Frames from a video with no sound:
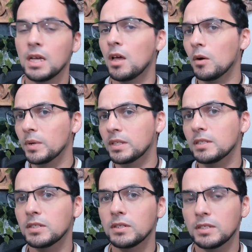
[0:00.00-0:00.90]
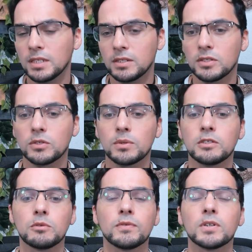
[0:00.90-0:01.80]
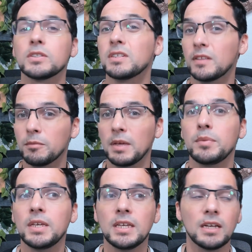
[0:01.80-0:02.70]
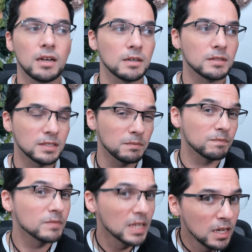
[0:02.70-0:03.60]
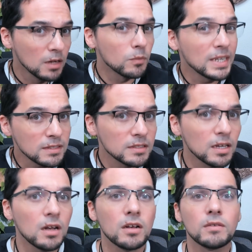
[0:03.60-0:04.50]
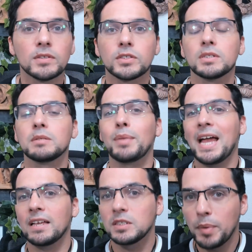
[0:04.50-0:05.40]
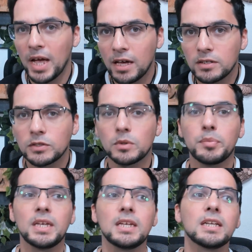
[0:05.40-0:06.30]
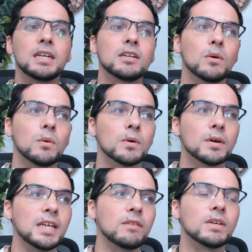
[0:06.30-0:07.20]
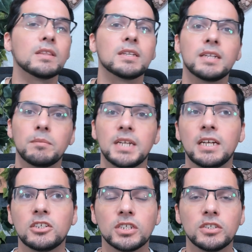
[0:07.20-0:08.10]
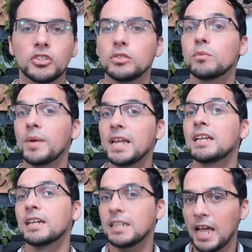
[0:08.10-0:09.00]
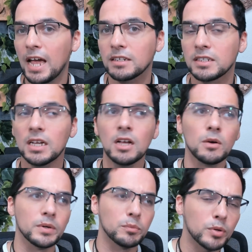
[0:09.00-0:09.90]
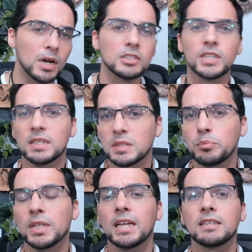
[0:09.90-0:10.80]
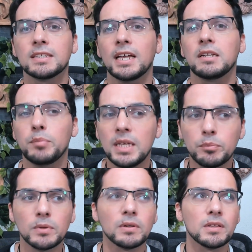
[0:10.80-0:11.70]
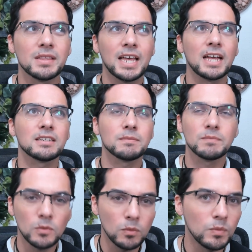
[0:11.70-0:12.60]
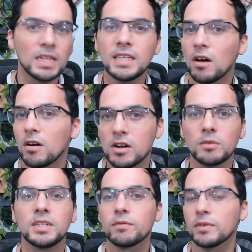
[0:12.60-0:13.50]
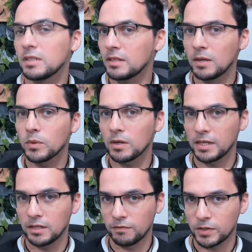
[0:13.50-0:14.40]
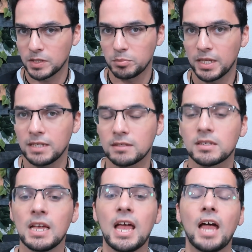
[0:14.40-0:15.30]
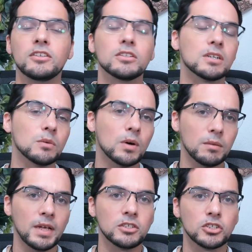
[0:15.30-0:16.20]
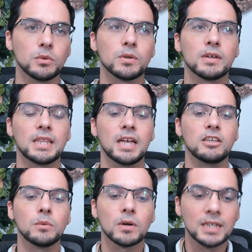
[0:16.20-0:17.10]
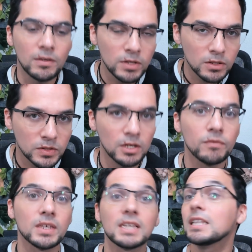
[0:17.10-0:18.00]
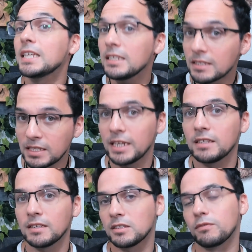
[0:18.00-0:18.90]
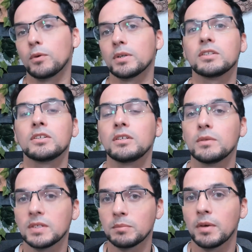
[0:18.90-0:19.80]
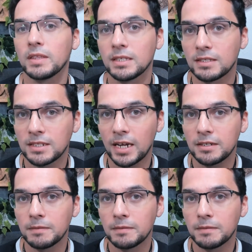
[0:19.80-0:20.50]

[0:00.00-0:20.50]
With the Six of Swords reversed, there may be some risk of a certain past patterns repeating or even the temptation to reconnect with projects, plans, and people that really are no different than they were in the first place. And you're going to want to make sure that you are giving yourself the clean slate that's afforded to you this month instead.